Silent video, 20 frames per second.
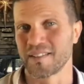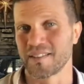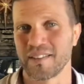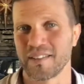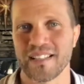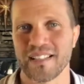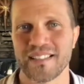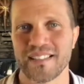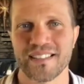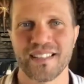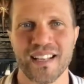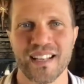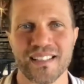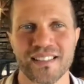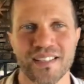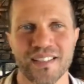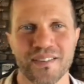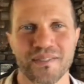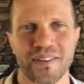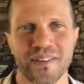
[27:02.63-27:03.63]

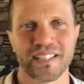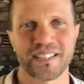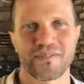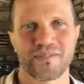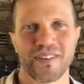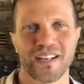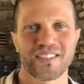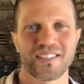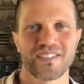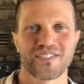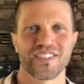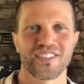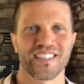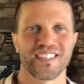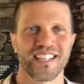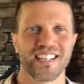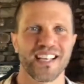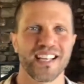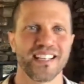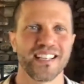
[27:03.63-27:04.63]
that's a great question.
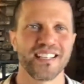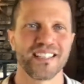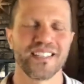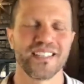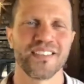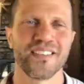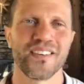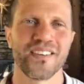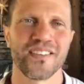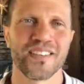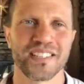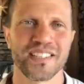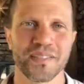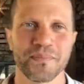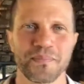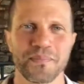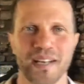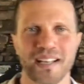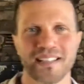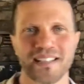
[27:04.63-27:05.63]
And, you know, it
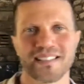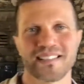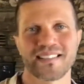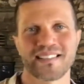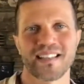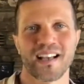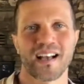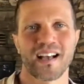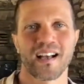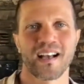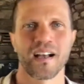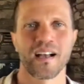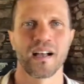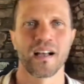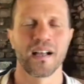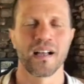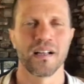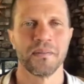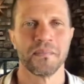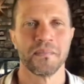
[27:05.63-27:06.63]
depends.
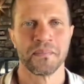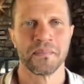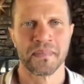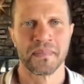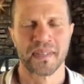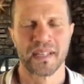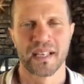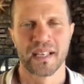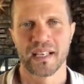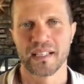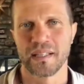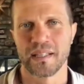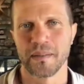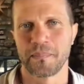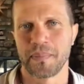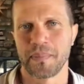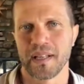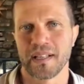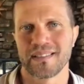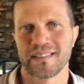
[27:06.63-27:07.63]

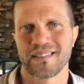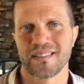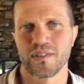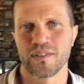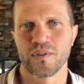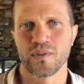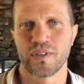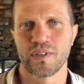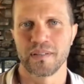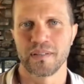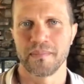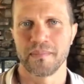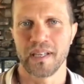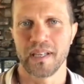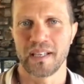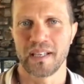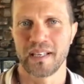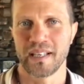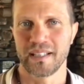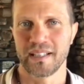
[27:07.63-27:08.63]
You can
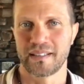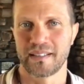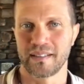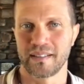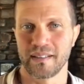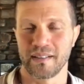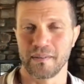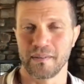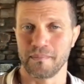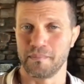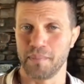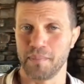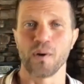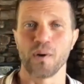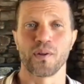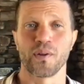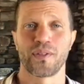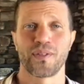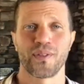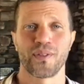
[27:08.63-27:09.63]
make it
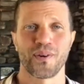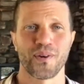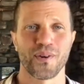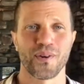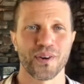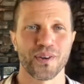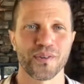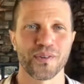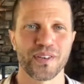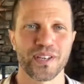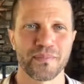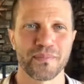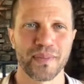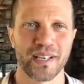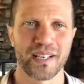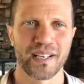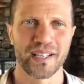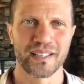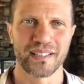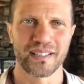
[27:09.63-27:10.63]
both, or you can
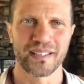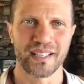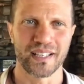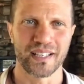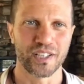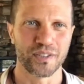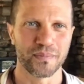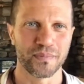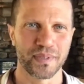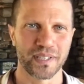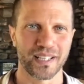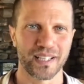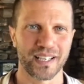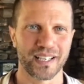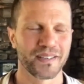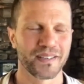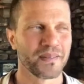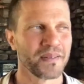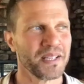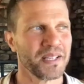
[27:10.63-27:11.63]
make it could be
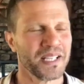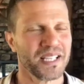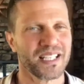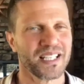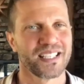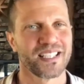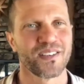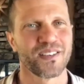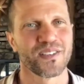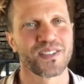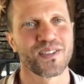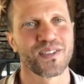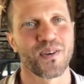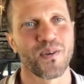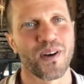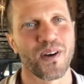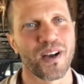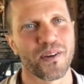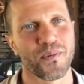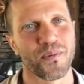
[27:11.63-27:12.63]
like, you know,
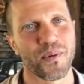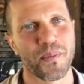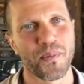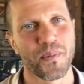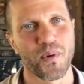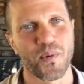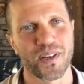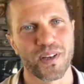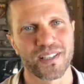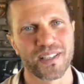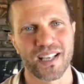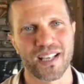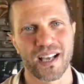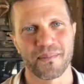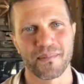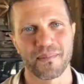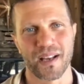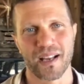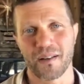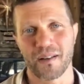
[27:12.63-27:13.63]
so I remember one
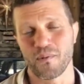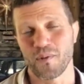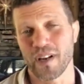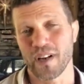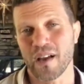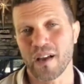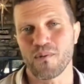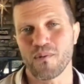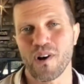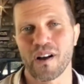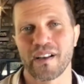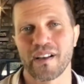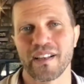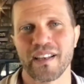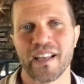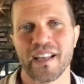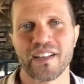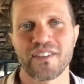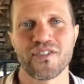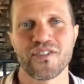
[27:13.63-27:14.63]
time when I walk in
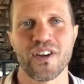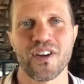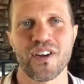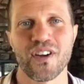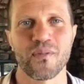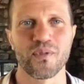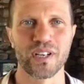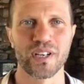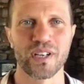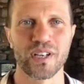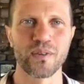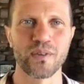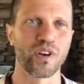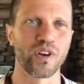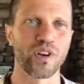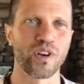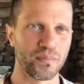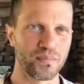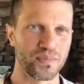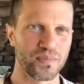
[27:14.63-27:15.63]
nature, I really
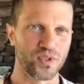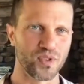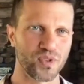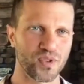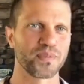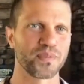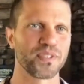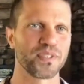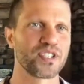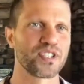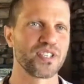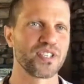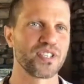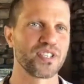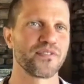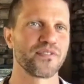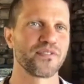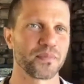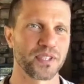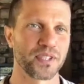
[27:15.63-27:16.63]
want to absorb the chi
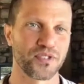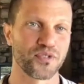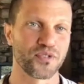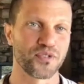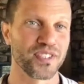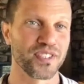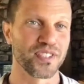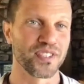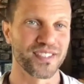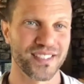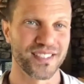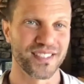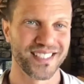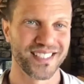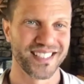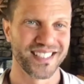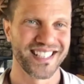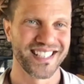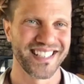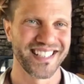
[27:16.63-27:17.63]
from the trees
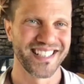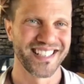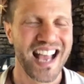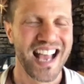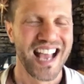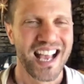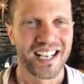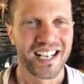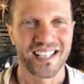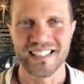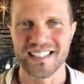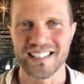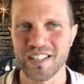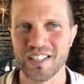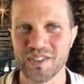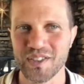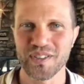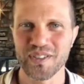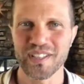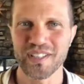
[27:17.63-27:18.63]
because the
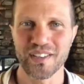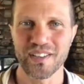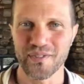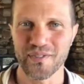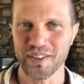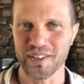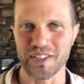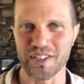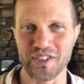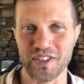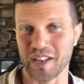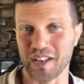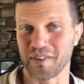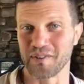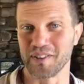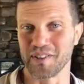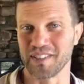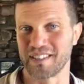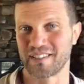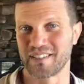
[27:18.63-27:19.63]
trees are very
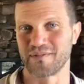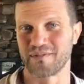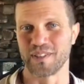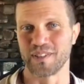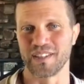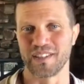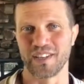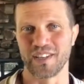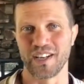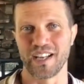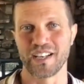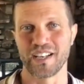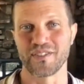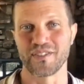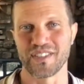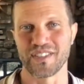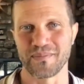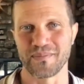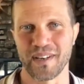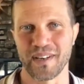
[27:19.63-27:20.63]
generous with their
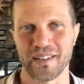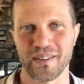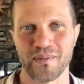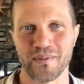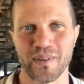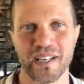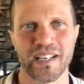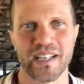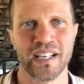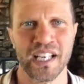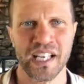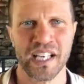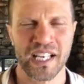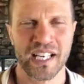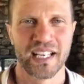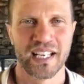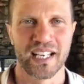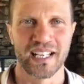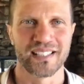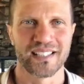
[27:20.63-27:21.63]
energy, by the way.
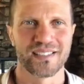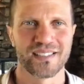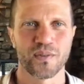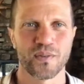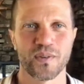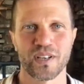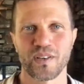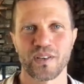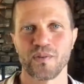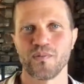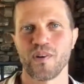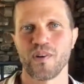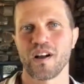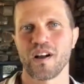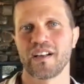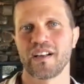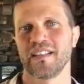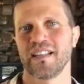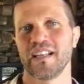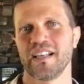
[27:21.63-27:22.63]
And so when you
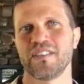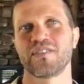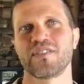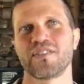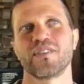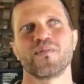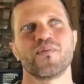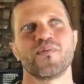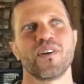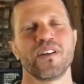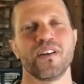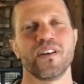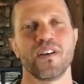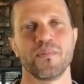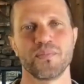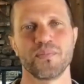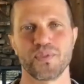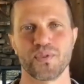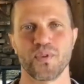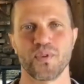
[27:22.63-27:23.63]
walk in nature, you want to
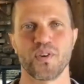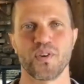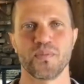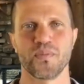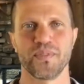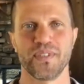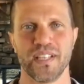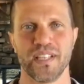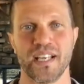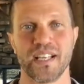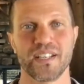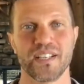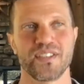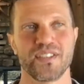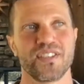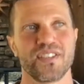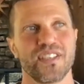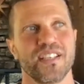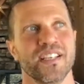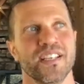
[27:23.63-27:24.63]
absorb the
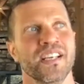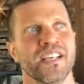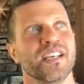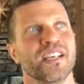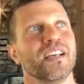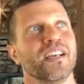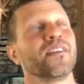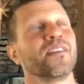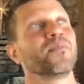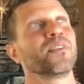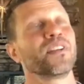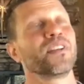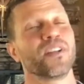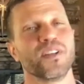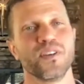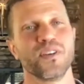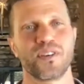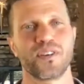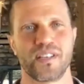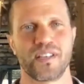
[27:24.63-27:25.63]
energy and you want to
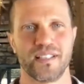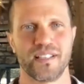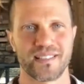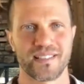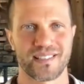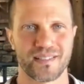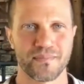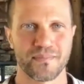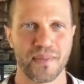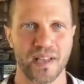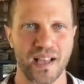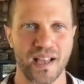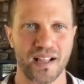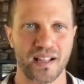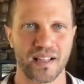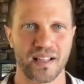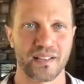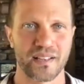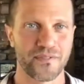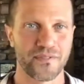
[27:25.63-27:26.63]
look and
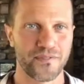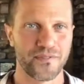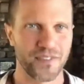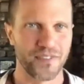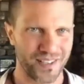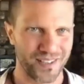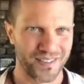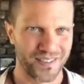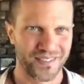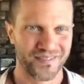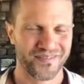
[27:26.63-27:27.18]
smell and feel.